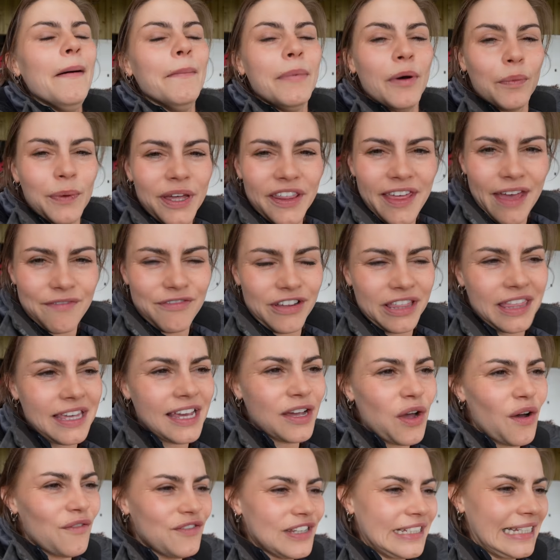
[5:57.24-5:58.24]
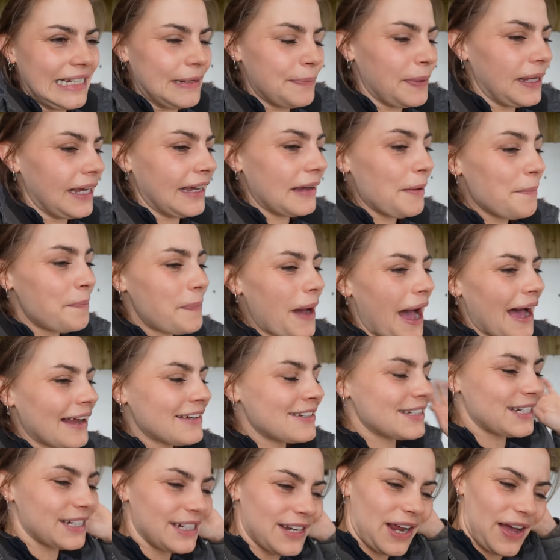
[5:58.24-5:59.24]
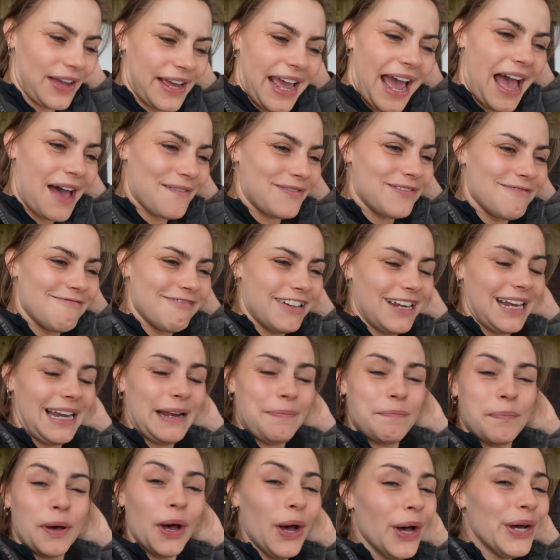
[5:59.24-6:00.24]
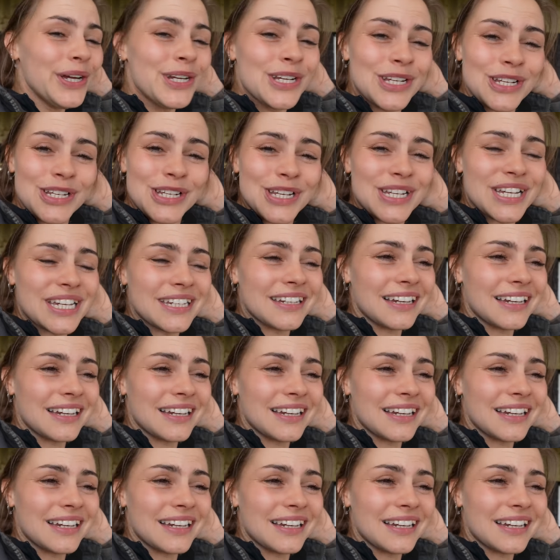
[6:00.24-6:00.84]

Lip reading: But with everything obviously being abandoned, I haven't really pushed